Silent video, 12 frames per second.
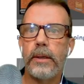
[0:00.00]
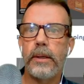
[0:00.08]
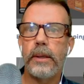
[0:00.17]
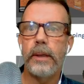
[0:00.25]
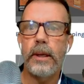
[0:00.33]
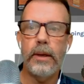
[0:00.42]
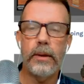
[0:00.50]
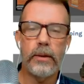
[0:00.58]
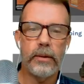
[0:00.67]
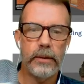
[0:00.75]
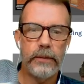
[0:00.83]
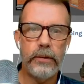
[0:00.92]

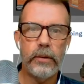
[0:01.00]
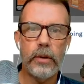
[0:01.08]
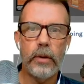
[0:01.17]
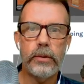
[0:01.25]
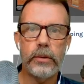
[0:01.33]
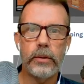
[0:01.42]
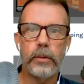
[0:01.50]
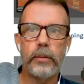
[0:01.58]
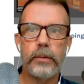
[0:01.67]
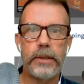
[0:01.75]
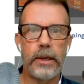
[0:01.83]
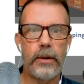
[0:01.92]
If you go to
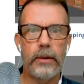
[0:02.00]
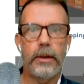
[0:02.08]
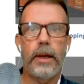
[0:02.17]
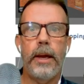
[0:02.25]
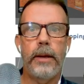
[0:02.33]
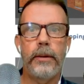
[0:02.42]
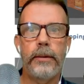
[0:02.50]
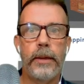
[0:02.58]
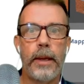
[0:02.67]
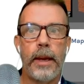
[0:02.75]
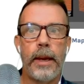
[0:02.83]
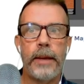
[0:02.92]

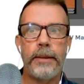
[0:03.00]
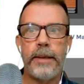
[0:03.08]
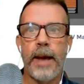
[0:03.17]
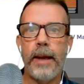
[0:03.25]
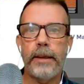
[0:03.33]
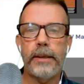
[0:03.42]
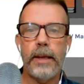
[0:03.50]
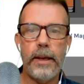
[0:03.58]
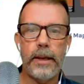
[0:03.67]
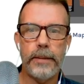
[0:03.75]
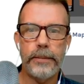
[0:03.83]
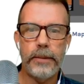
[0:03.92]

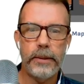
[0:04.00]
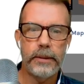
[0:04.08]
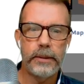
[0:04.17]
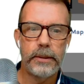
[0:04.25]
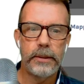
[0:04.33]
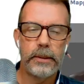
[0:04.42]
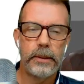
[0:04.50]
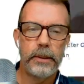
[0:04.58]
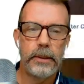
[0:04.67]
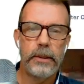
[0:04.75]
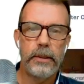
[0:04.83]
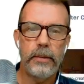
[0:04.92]
darrenlyle.com,
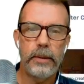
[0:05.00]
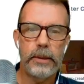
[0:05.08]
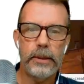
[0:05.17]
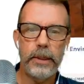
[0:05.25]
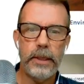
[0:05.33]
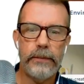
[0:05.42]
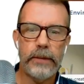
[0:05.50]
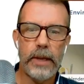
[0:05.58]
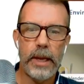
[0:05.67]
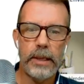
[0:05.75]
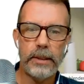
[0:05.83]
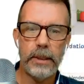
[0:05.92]
you can see I've
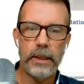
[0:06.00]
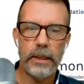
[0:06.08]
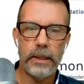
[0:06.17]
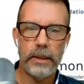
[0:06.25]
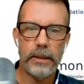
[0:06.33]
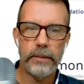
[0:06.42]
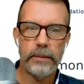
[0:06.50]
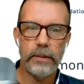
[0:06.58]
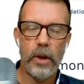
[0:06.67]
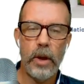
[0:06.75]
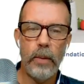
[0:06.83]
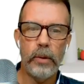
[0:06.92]
got
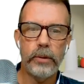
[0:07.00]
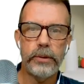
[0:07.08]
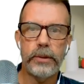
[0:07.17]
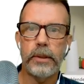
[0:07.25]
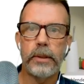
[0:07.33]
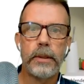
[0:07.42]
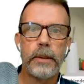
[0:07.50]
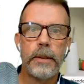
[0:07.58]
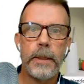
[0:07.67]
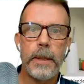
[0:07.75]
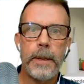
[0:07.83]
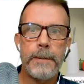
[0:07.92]
almost
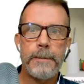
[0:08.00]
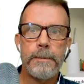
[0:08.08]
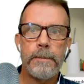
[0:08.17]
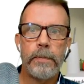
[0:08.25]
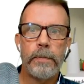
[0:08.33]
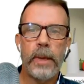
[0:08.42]
a